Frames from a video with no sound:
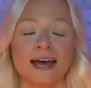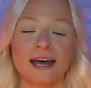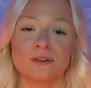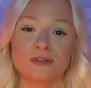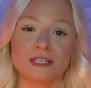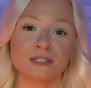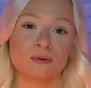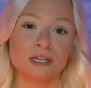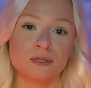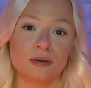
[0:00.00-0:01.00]
And it looks like
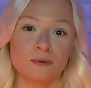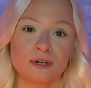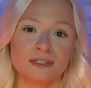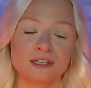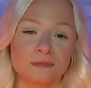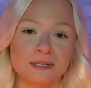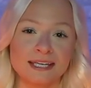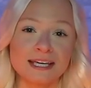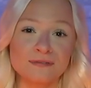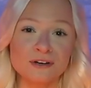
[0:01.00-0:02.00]
2021 is going to
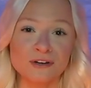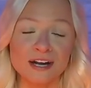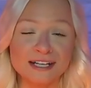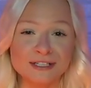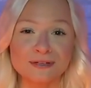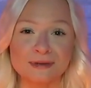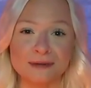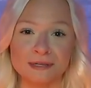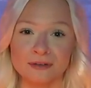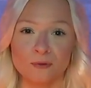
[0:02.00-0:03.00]
be even crazier
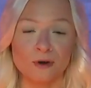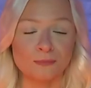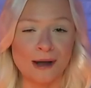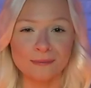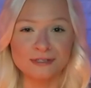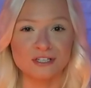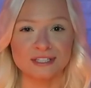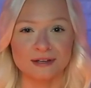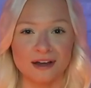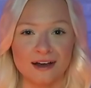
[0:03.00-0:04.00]
maybe, or probably
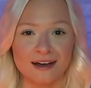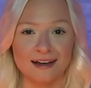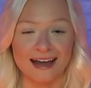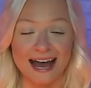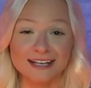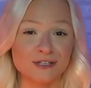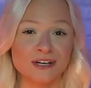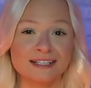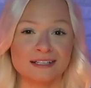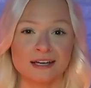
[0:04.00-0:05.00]
just as
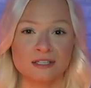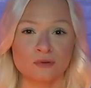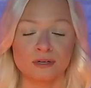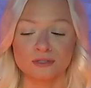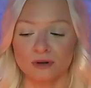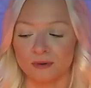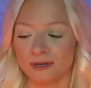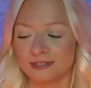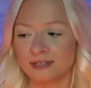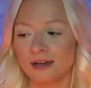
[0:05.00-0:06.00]
crazy as 2020
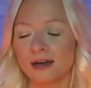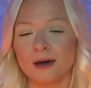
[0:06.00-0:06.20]
was.